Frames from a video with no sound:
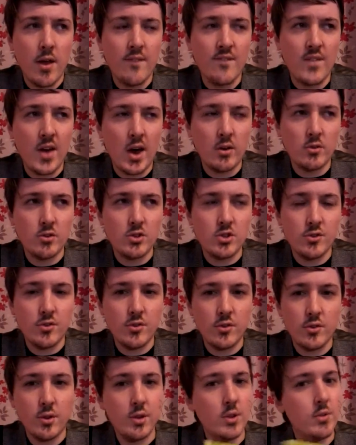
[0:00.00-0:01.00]

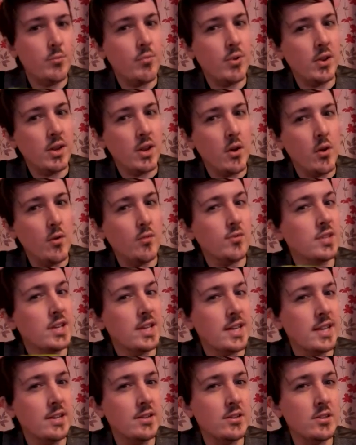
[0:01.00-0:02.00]
voucher and you print it off,
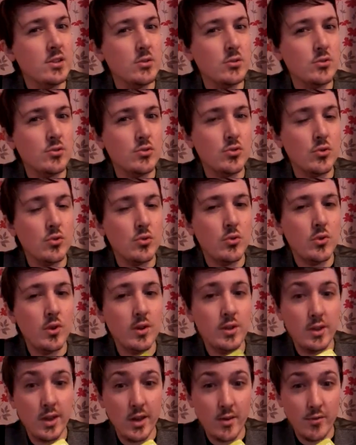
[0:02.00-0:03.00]
take it into your store,
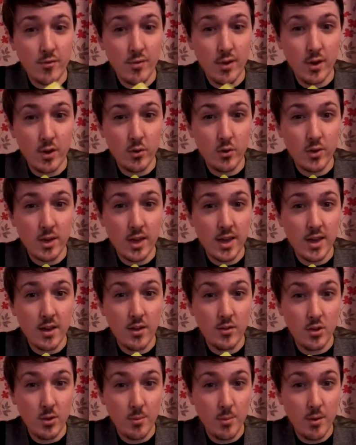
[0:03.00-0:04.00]
and you get a free cookie
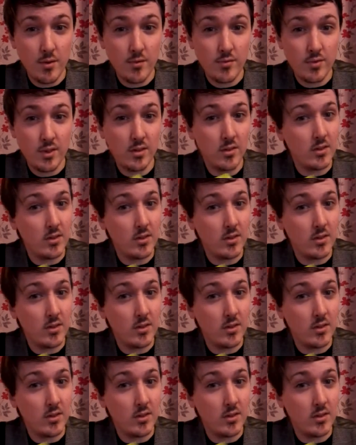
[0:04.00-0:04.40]
on your birthday.